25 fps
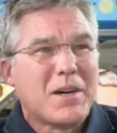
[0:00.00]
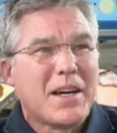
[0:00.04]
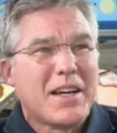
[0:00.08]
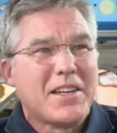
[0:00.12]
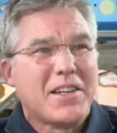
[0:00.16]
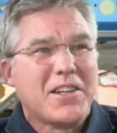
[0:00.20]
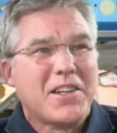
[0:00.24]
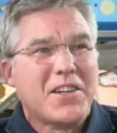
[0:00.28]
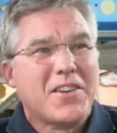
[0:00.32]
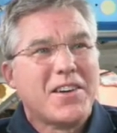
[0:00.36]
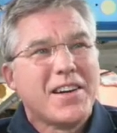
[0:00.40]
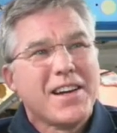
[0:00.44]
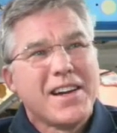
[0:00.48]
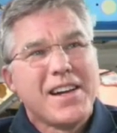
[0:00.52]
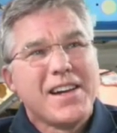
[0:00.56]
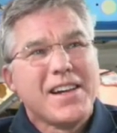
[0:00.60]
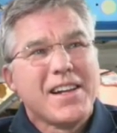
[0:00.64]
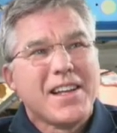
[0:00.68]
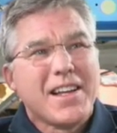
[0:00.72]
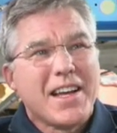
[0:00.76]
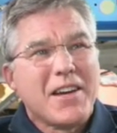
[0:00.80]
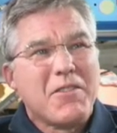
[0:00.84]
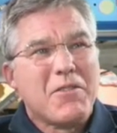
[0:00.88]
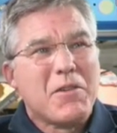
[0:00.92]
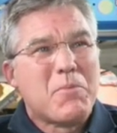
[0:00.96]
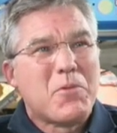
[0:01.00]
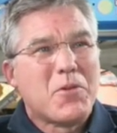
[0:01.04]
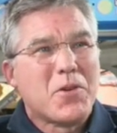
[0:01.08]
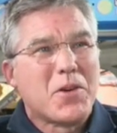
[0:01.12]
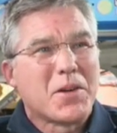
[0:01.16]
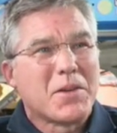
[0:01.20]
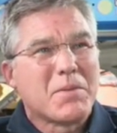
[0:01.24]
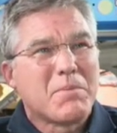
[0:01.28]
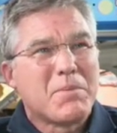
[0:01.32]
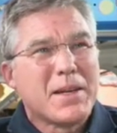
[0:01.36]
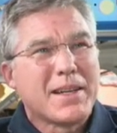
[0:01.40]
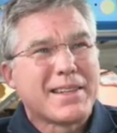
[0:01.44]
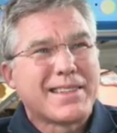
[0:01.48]
my year, and we
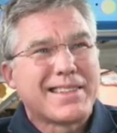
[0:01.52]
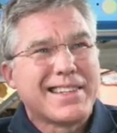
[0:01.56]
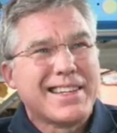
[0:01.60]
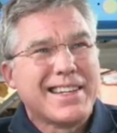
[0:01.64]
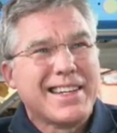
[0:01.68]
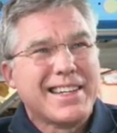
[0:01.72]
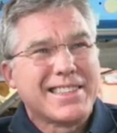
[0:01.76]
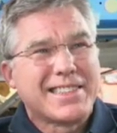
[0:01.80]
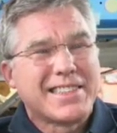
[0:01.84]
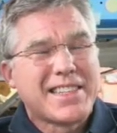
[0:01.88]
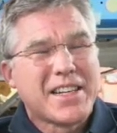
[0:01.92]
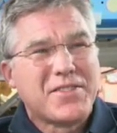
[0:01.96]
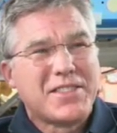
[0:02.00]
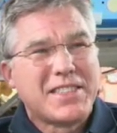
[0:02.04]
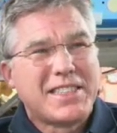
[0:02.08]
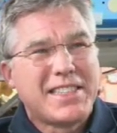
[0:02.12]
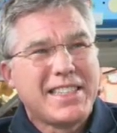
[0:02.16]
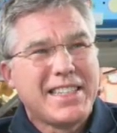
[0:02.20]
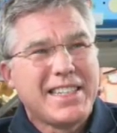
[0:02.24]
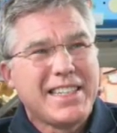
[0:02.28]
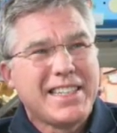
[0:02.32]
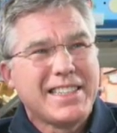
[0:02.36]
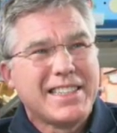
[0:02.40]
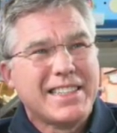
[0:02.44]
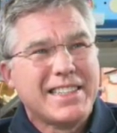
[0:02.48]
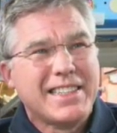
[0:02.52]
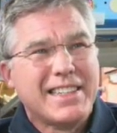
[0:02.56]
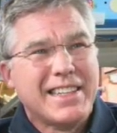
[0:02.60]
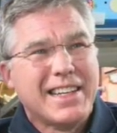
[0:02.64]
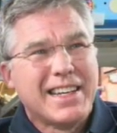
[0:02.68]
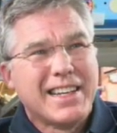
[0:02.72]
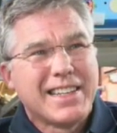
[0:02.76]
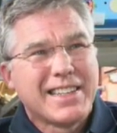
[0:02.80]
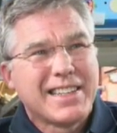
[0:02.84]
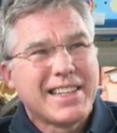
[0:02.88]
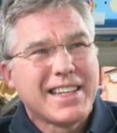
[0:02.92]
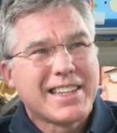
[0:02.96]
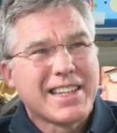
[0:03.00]
put, picked uh, 17. And
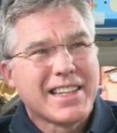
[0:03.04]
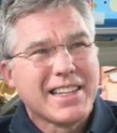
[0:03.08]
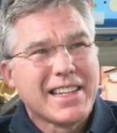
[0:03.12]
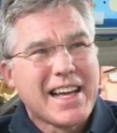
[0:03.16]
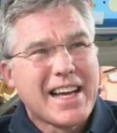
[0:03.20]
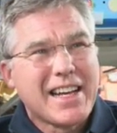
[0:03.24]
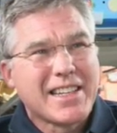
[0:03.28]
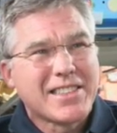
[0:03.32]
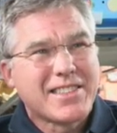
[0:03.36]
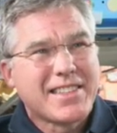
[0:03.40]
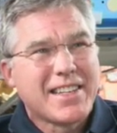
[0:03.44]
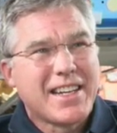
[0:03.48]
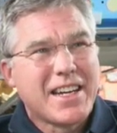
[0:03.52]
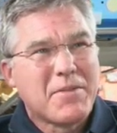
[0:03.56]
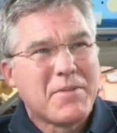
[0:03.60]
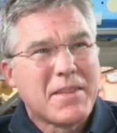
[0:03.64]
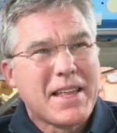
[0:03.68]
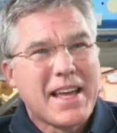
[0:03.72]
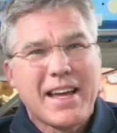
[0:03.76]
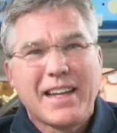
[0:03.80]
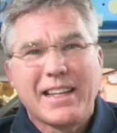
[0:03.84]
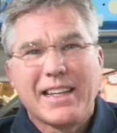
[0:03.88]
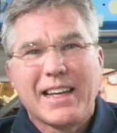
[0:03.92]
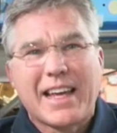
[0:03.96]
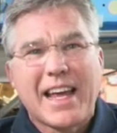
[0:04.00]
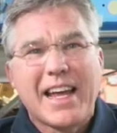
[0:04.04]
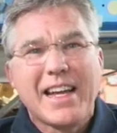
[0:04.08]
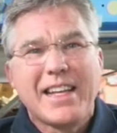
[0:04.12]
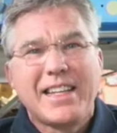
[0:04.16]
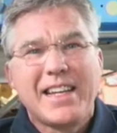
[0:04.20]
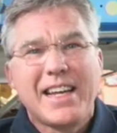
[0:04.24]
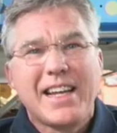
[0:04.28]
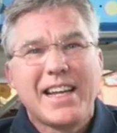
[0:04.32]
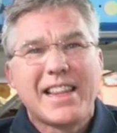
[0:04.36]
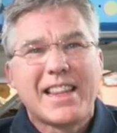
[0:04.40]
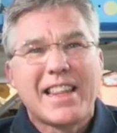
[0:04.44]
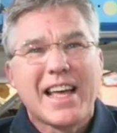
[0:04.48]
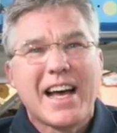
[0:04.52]
I think the last time they had like
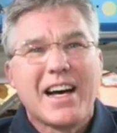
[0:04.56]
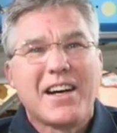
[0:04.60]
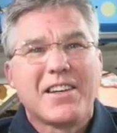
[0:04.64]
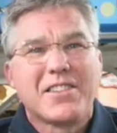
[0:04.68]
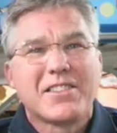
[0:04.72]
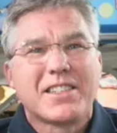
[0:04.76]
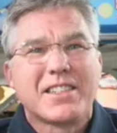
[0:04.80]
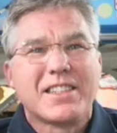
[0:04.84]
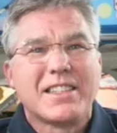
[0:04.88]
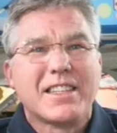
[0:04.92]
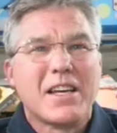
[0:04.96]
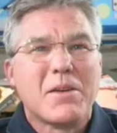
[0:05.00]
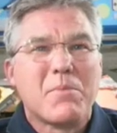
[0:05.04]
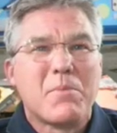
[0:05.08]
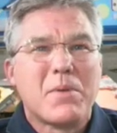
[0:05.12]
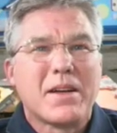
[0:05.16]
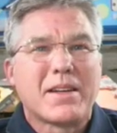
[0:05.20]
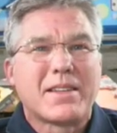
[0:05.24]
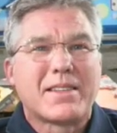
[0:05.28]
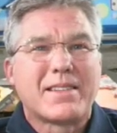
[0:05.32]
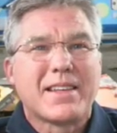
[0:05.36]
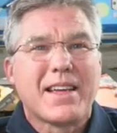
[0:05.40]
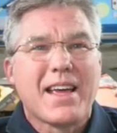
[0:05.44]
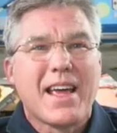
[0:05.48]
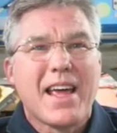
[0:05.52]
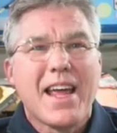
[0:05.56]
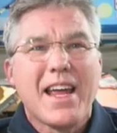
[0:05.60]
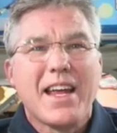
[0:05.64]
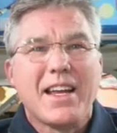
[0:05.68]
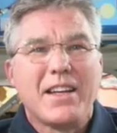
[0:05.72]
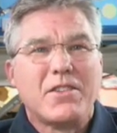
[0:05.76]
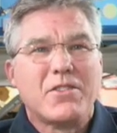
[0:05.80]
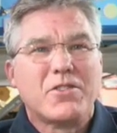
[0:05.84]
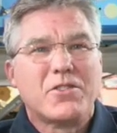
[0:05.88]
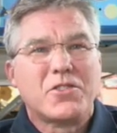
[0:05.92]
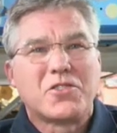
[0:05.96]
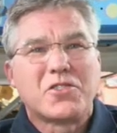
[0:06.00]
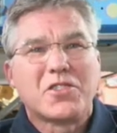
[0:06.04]
18,000, and they picked
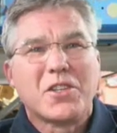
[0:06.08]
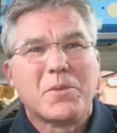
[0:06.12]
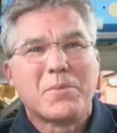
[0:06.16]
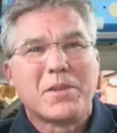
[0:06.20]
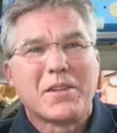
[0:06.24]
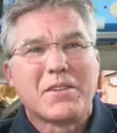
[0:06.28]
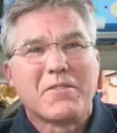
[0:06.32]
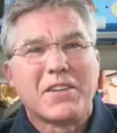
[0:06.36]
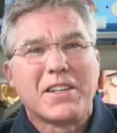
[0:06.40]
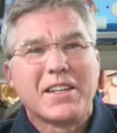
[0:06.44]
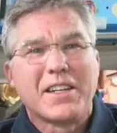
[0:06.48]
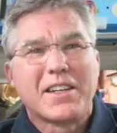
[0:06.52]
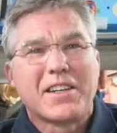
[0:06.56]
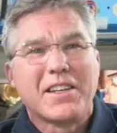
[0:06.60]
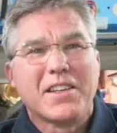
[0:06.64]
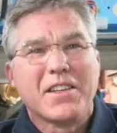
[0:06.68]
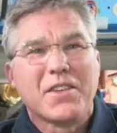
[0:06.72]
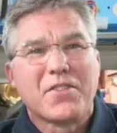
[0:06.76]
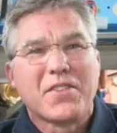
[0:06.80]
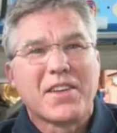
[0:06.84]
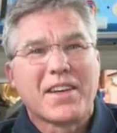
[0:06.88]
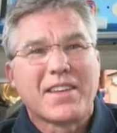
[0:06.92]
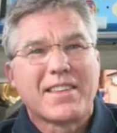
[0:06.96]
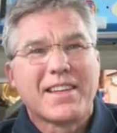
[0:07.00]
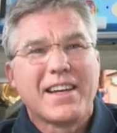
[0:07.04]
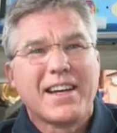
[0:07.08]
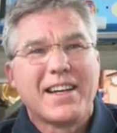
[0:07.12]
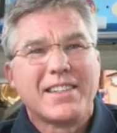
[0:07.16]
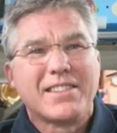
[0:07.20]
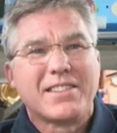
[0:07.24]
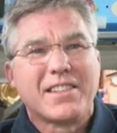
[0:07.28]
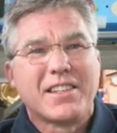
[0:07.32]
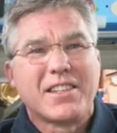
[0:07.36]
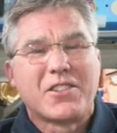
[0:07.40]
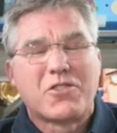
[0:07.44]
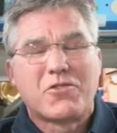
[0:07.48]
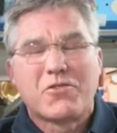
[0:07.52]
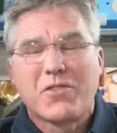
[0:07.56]
eight or something ridiculous like wow. that.
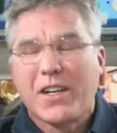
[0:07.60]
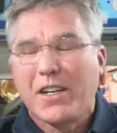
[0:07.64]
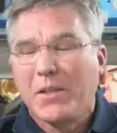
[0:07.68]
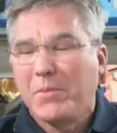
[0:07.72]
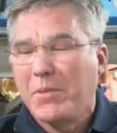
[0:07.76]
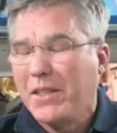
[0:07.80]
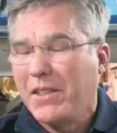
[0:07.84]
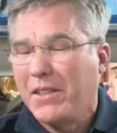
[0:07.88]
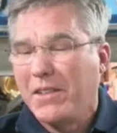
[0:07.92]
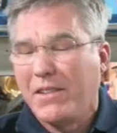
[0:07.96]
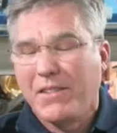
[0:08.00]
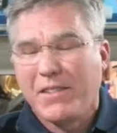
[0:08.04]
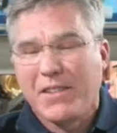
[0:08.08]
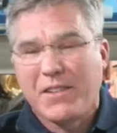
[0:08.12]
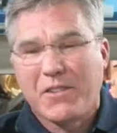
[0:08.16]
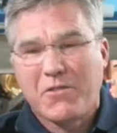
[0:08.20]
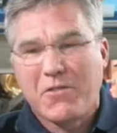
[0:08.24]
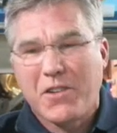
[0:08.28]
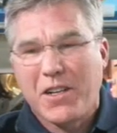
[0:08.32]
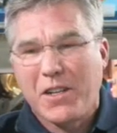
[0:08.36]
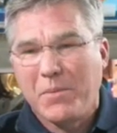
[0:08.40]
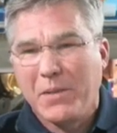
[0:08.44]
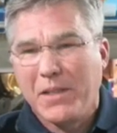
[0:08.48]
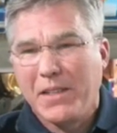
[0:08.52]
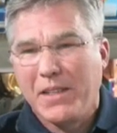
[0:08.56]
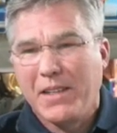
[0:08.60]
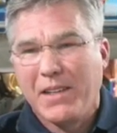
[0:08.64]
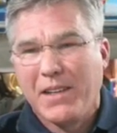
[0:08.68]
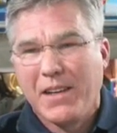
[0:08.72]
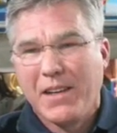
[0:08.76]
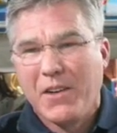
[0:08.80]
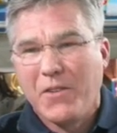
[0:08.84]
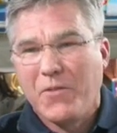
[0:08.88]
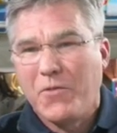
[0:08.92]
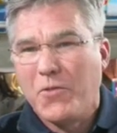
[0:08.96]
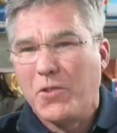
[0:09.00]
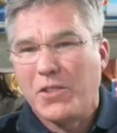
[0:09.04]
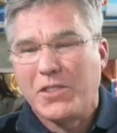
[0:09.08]
It's incredibly incredibly
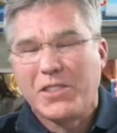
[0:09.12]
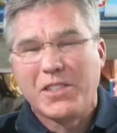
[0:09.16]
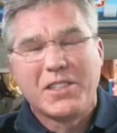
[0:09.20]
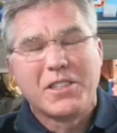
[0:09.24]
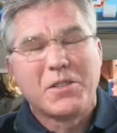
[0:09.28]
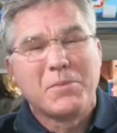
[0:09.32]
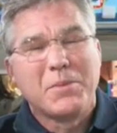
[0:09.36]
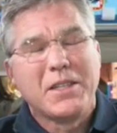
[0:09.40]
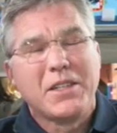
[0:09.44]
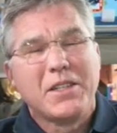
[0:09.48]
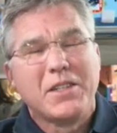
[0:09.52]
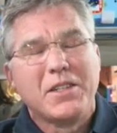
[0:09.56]
fortunate to be